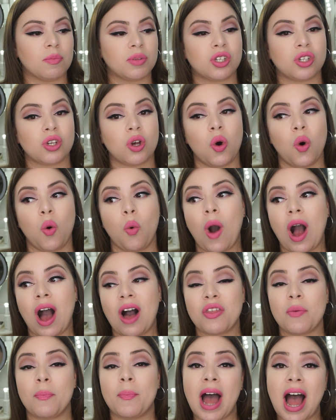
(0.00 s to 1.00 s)
So
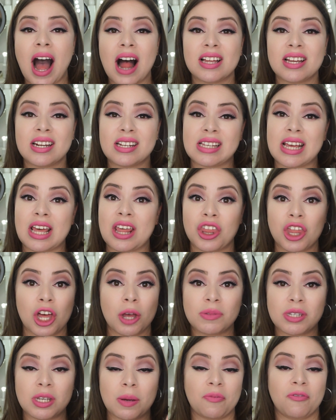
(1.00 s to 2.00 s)
while the palette is a
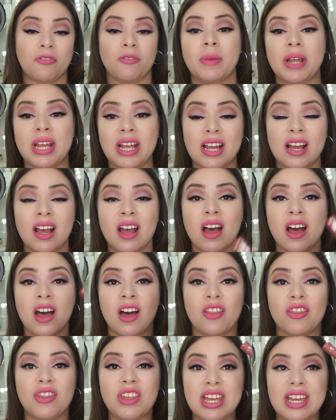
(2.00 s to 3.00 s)
thumbs up for me,
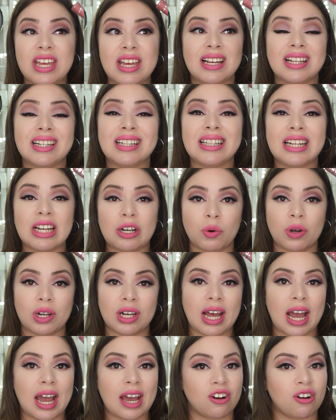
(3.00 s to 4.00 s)
the
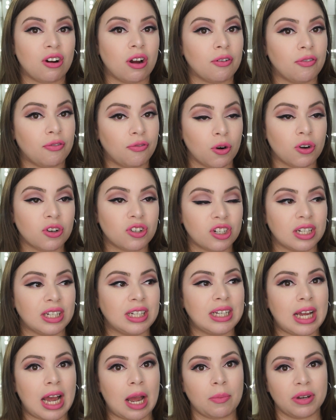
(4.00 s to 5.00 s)
liquid liner,
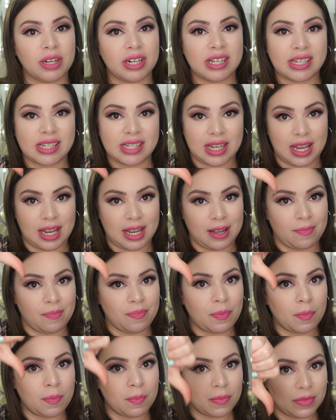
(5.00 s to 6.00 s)
unfortunately, I'm gonna
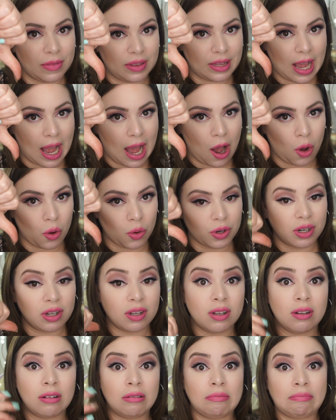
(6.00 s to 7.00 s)
say
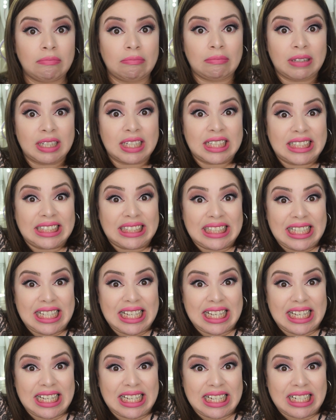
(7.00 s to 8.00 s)
down.
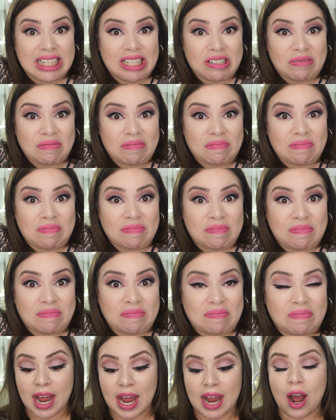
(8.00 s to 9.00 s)

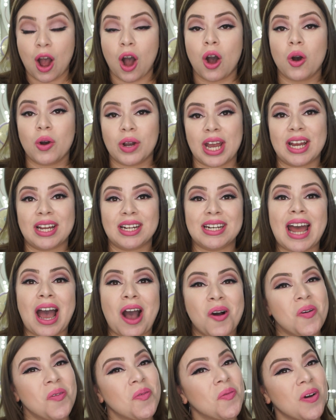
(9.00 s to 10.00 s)
Okay,
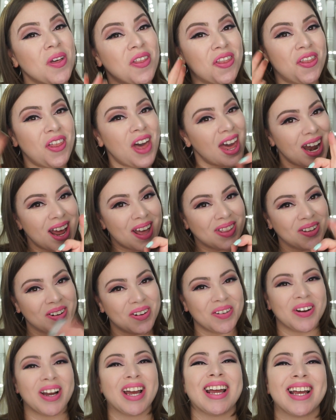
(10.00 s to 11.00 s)
now with that out
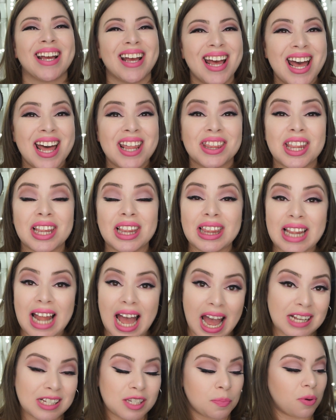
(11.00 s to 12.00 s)
the way, the
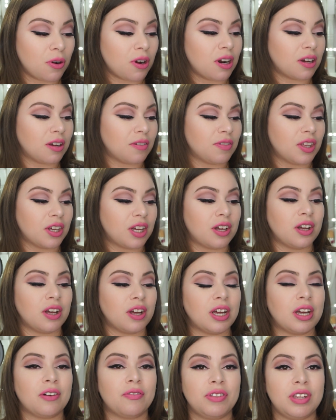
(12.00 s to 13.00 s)
last product of
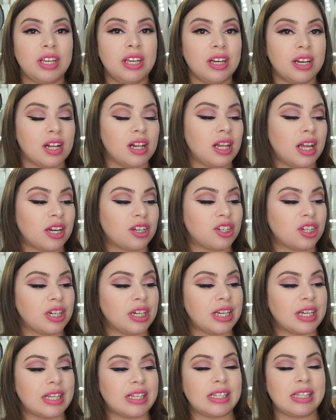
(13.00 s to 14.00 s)
the collection
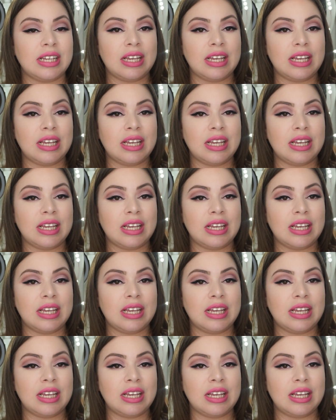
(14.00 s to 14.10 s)
is